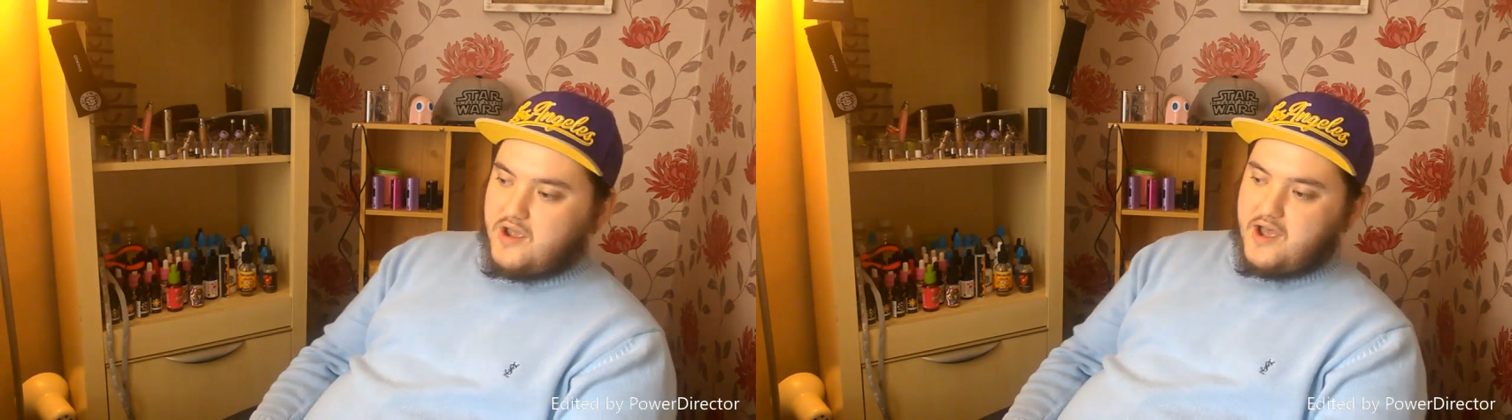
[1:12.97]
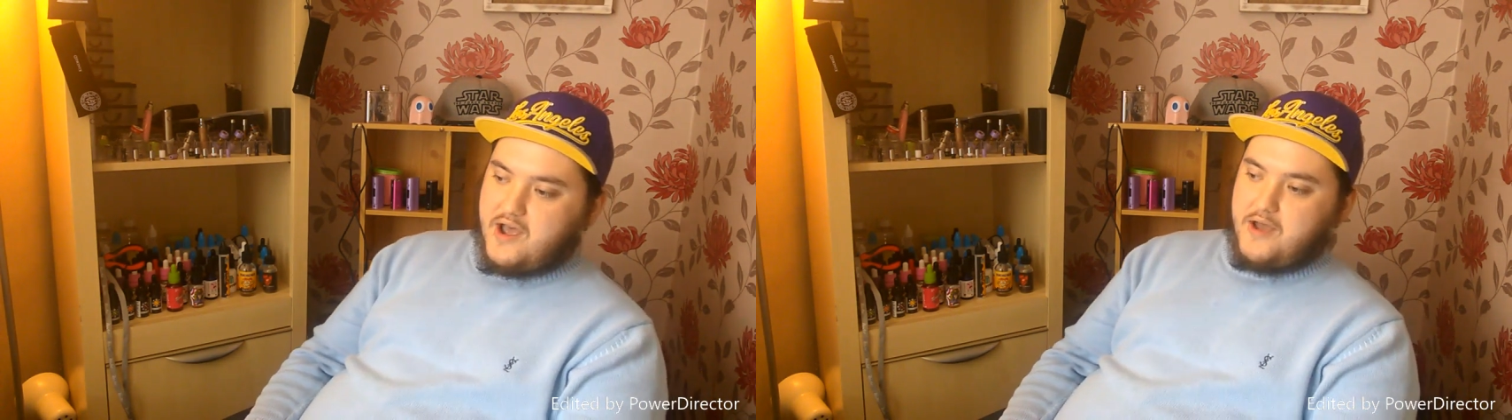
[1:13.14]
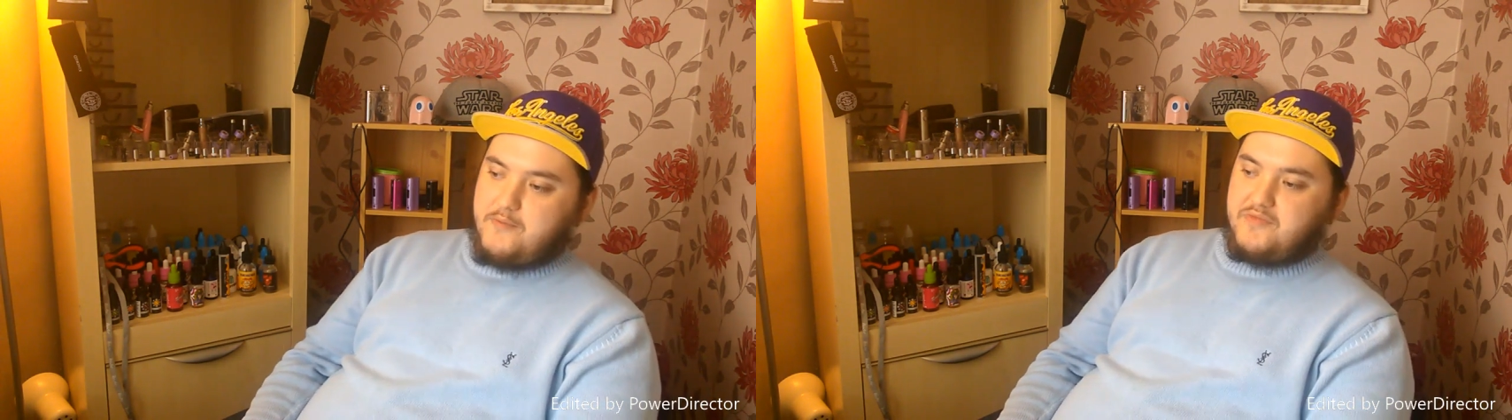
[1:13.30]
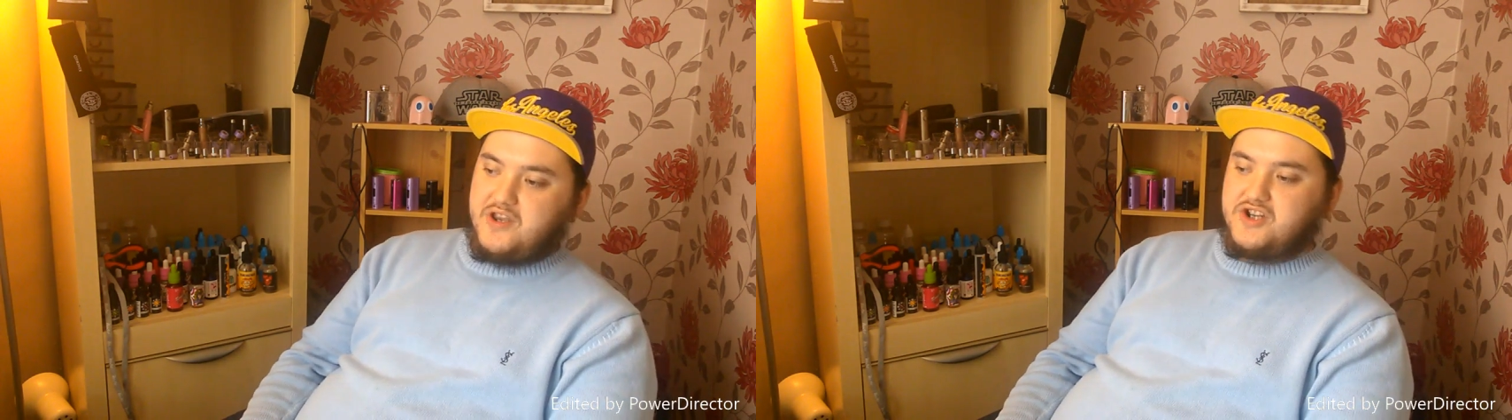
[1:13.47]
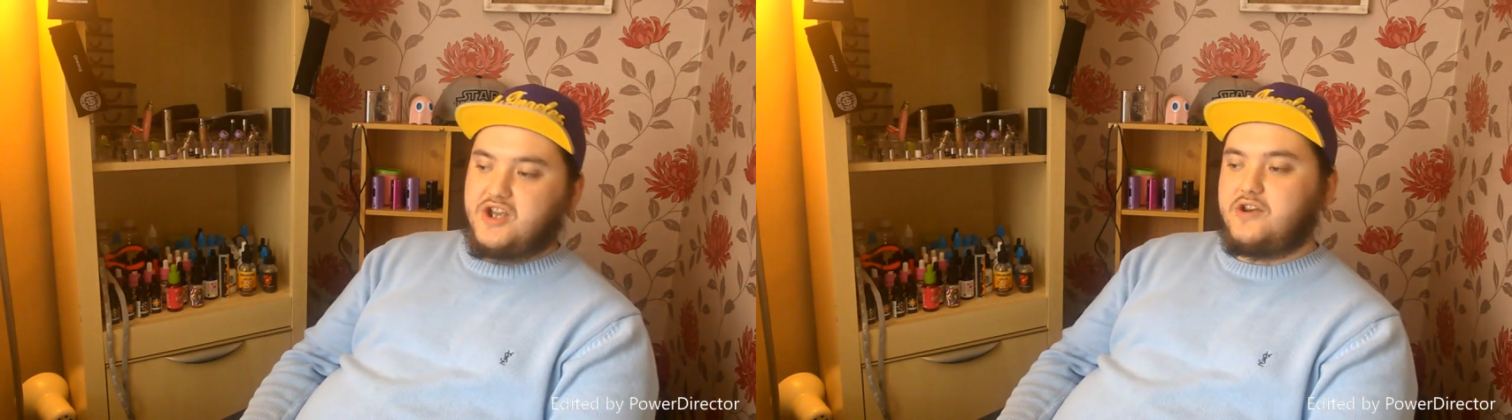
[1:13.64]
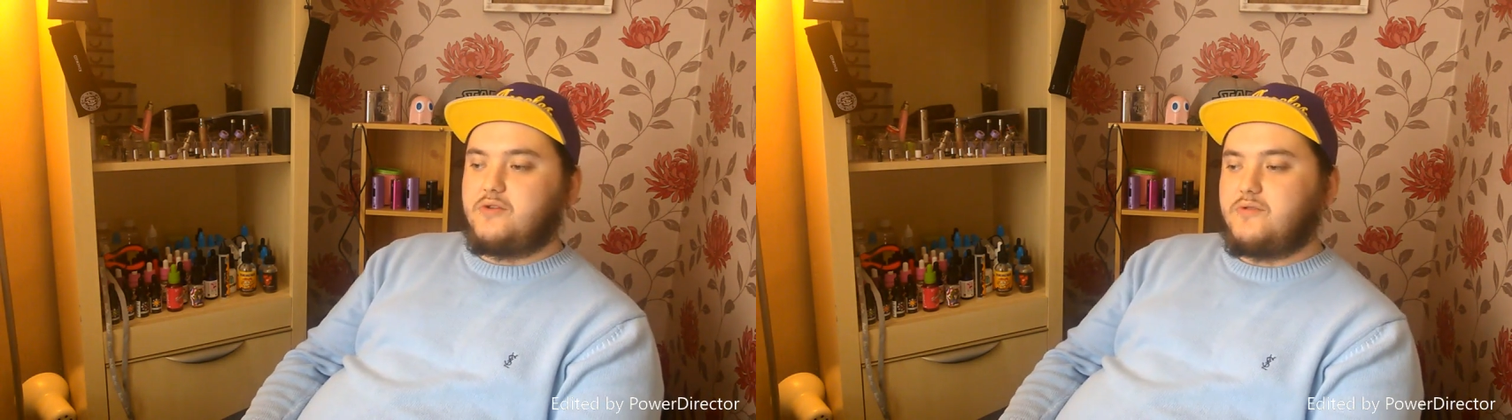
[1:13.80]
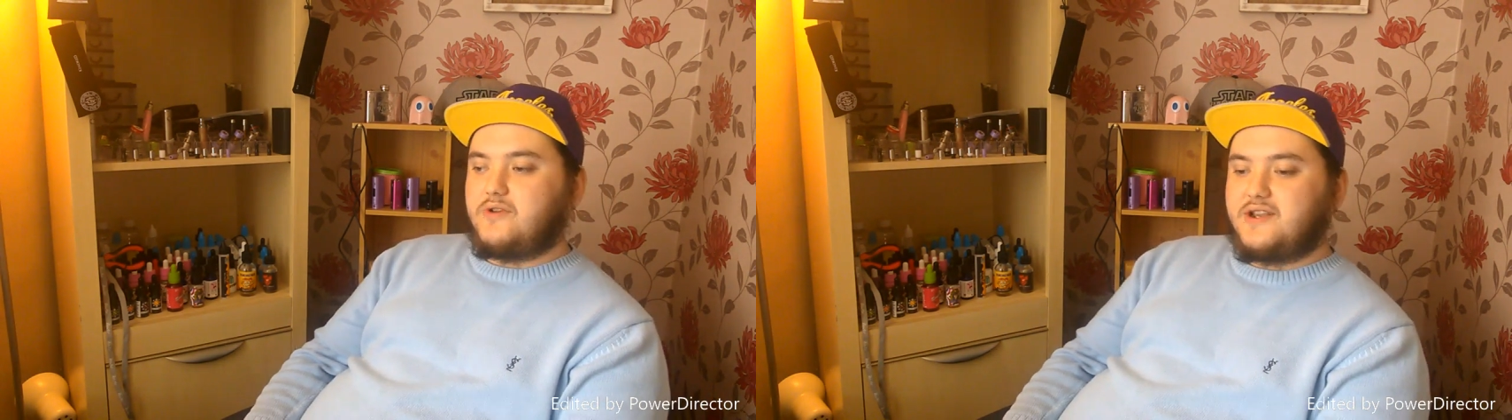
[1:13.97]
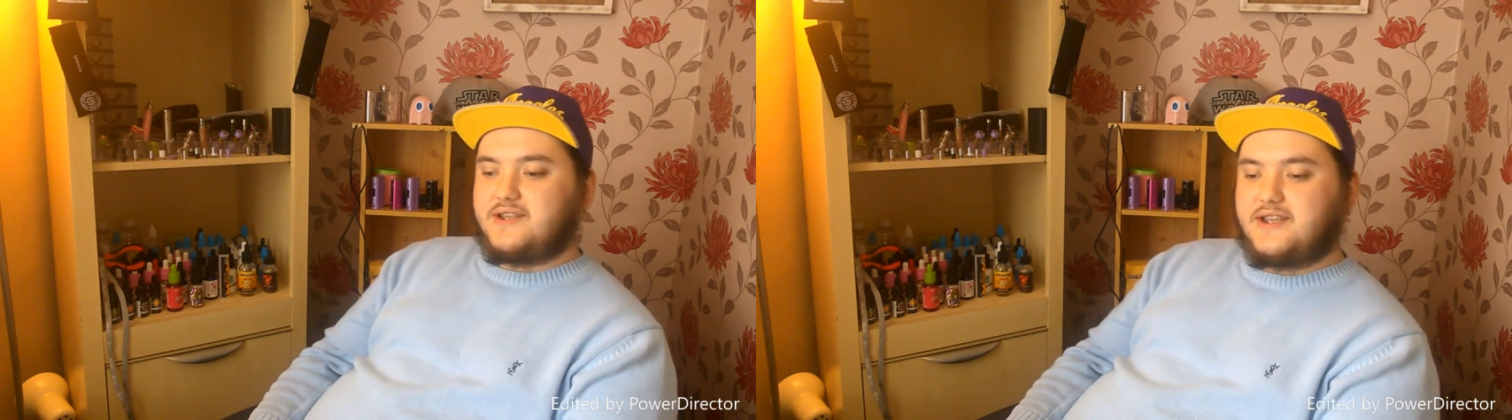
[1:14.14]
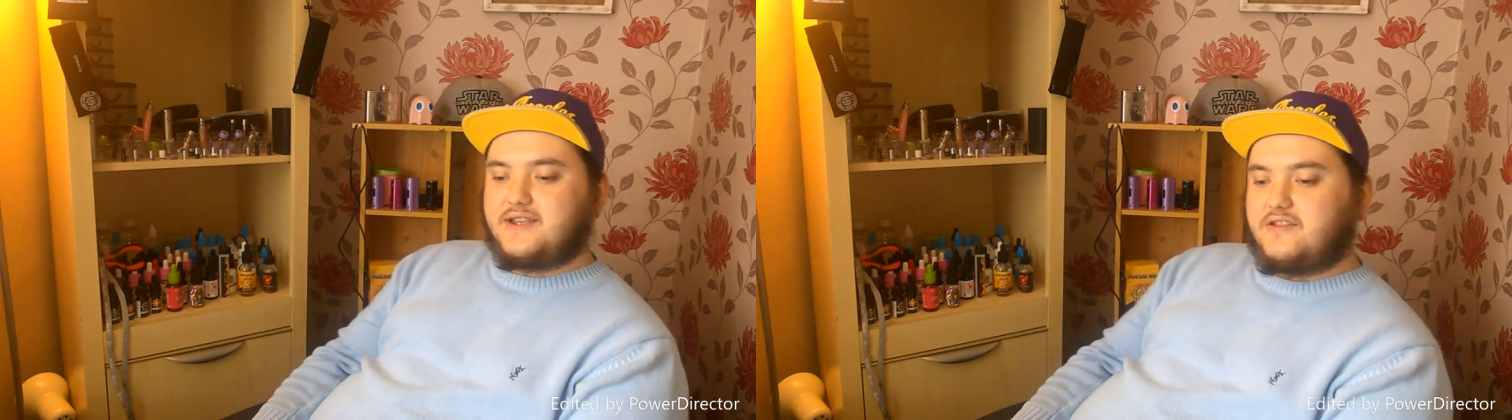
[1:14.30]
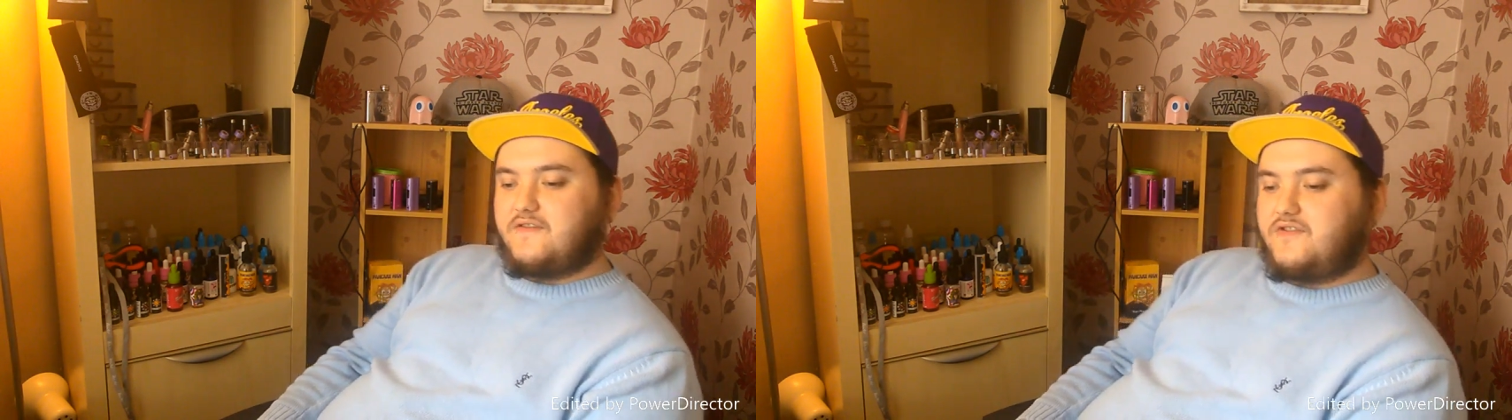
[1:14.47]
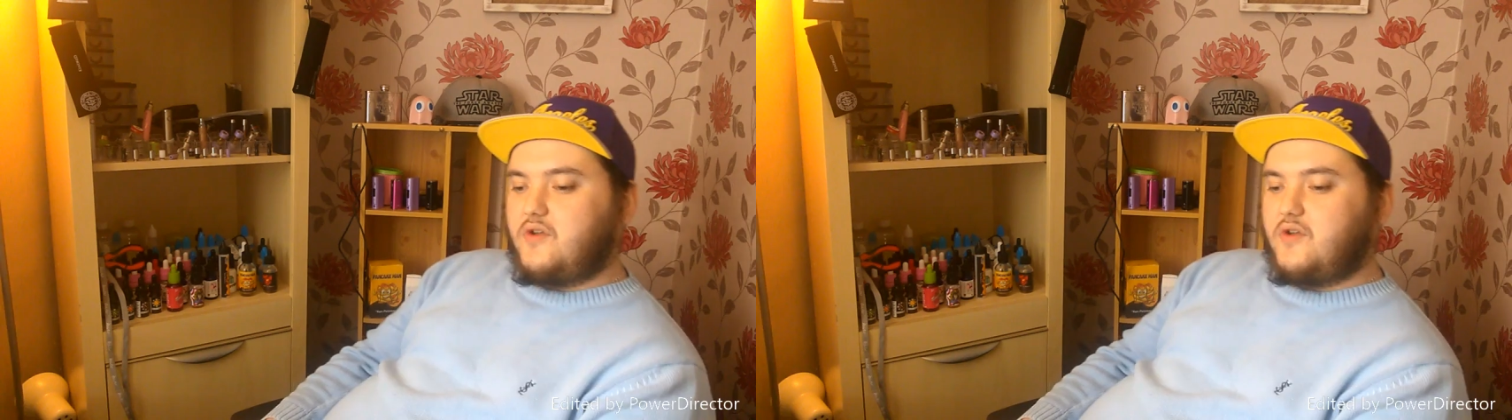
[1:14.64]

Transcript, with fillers: Um, the channel will consist of